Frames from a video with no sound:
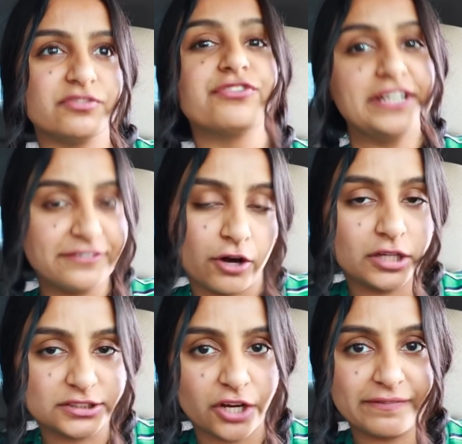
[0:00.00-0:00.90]
Free
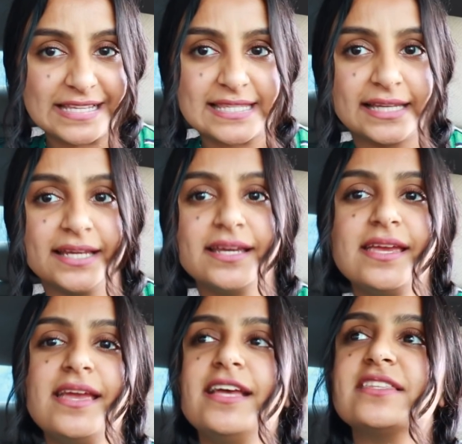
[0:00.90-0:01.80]
fonts, obviously.
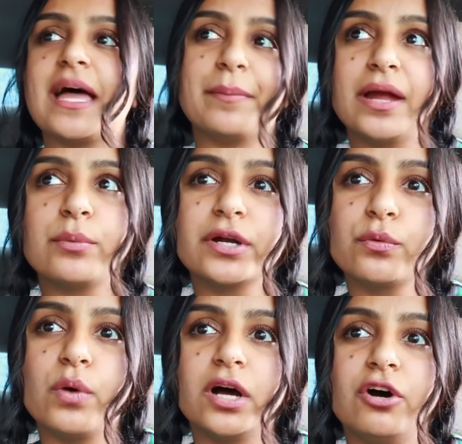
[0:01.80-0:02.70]
That might work
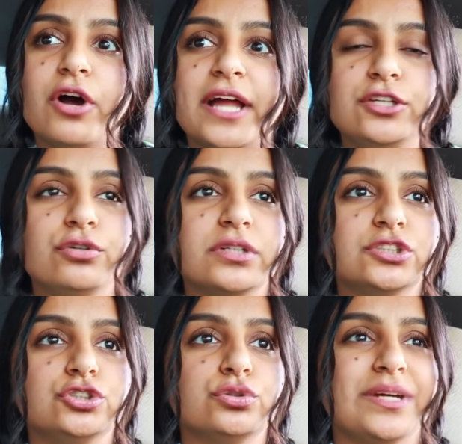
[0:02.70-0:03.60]
well, and you
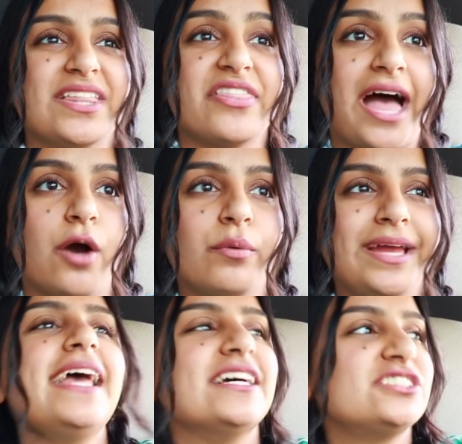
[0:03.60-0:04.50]
can do it that
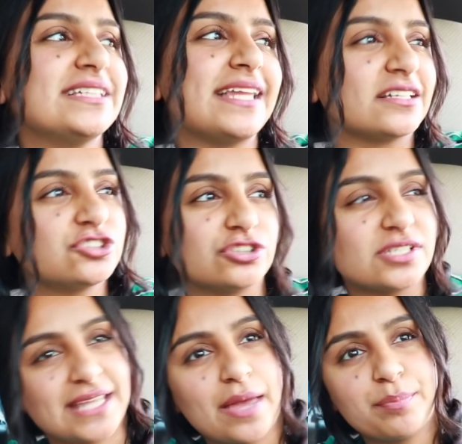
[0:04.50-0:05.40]
way. It's an extra
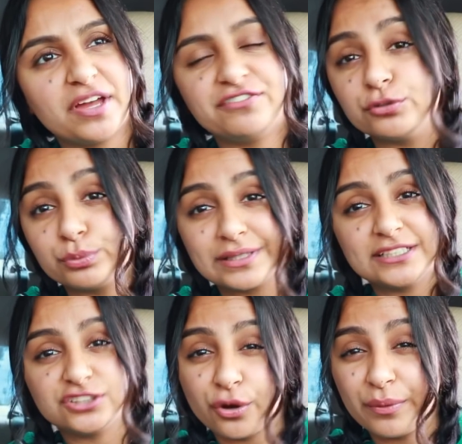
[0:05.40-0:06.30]
step, but if you
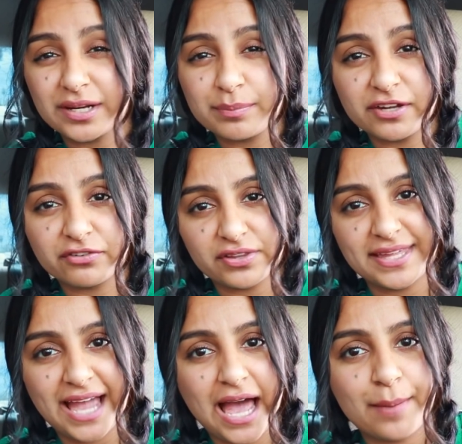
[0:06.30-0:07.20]
really don't want to pay for
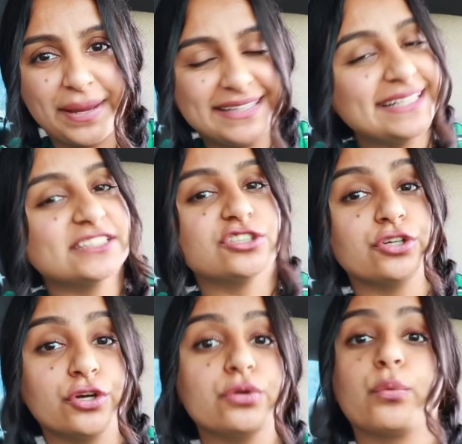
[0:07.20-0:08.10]
the app, I think it's a
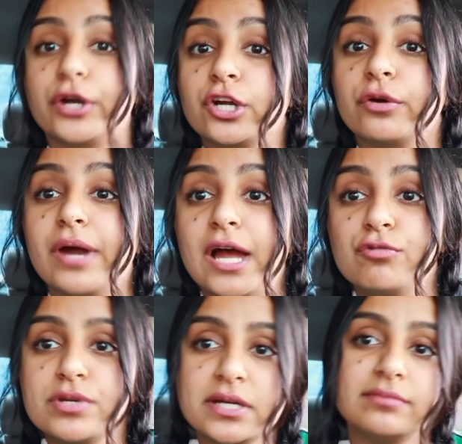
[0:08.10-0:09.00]
good
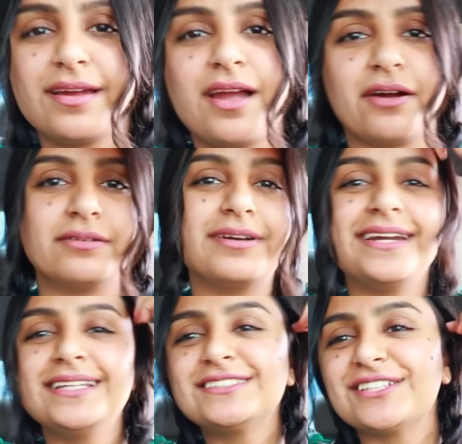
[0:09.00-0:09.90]
workaround.
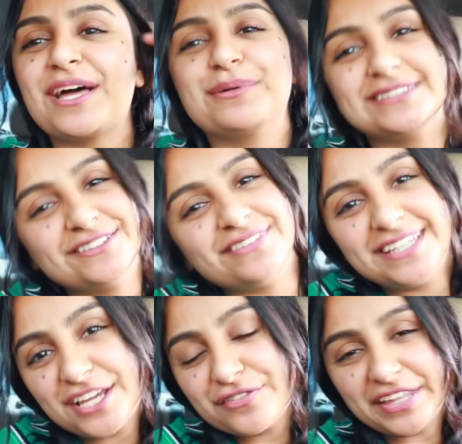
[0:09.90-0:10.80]
Alrighty, so that was the
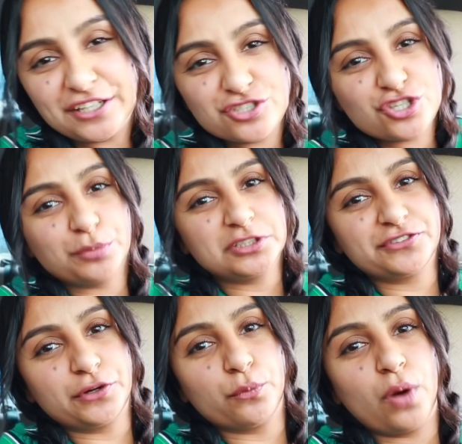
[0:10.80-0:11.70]
video. Thank you so much
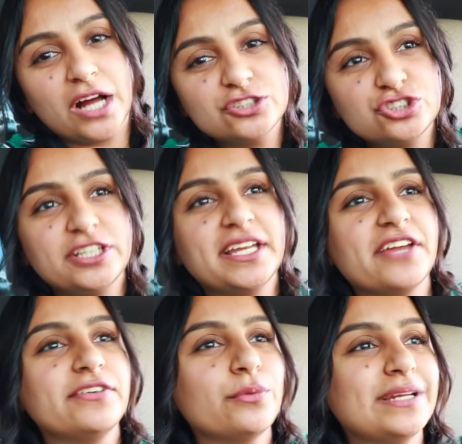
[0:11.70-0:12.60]
for watching.
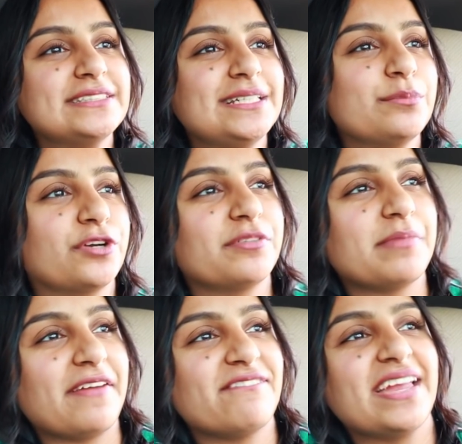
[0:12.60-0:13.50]
If you want to see more of
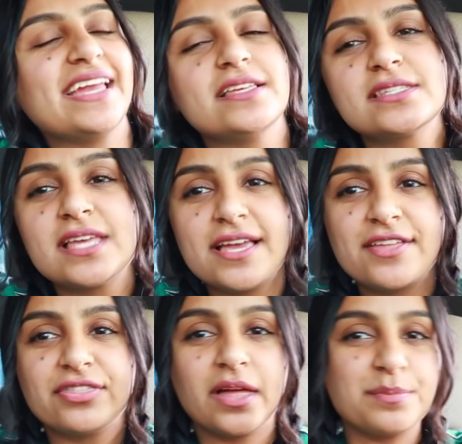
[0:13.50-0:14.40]
my face,
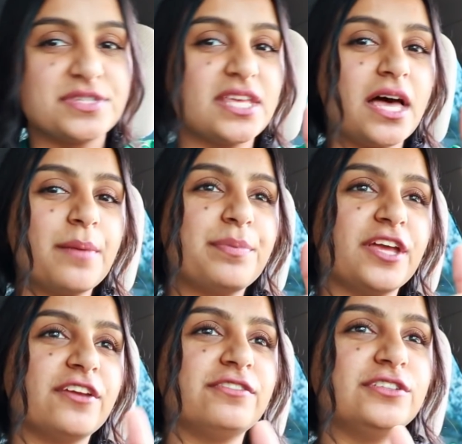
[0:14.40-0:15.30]
thumbs up.
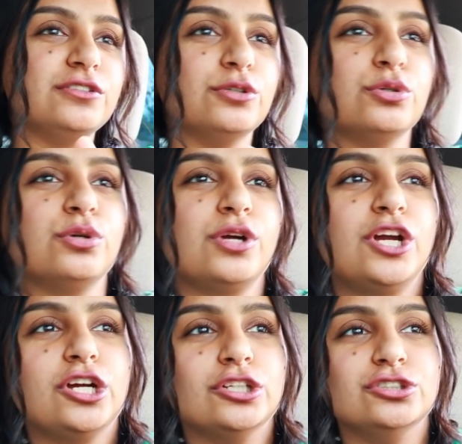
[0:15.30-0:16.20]
If you
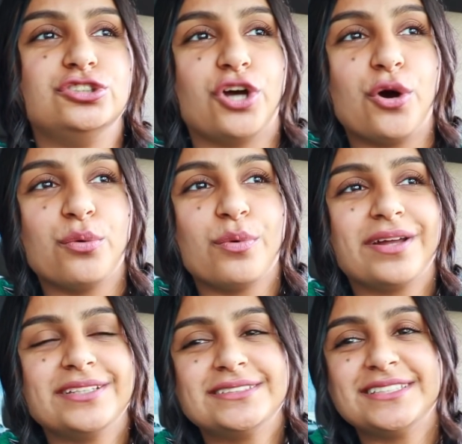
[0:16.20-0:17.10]
don't
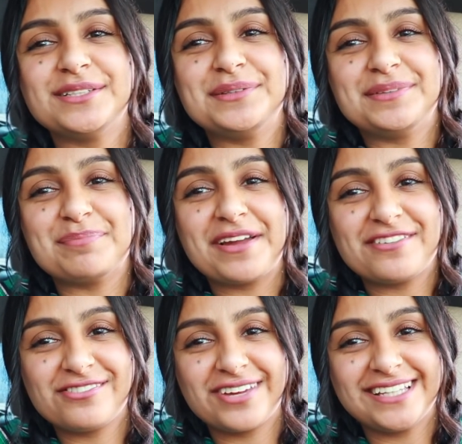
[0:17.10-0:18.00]
want to see my
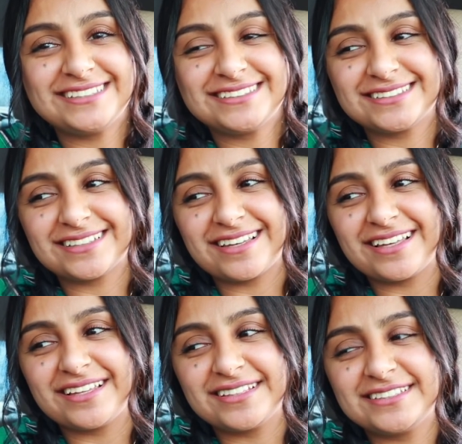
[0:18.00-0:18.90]
face,
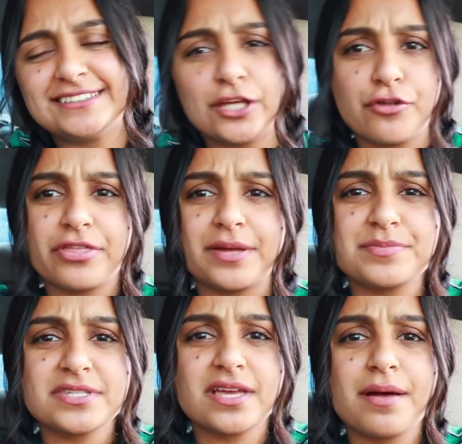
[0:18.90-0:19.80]
still
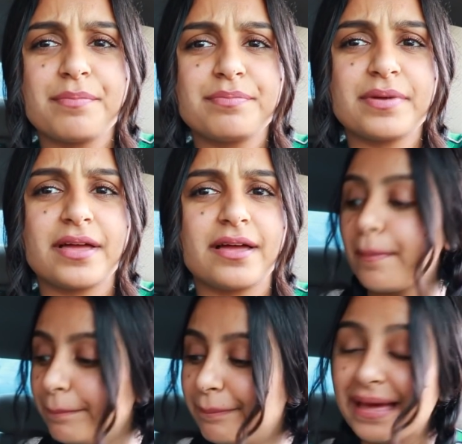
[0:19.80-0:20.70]
thumbs up.
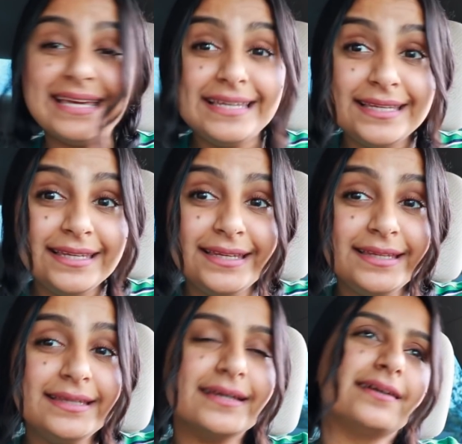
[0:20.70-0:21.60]

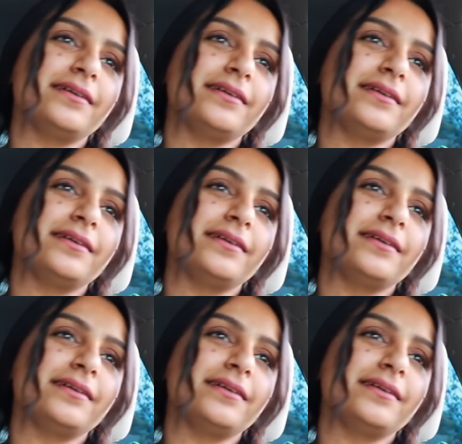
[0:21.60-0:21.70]
Bye.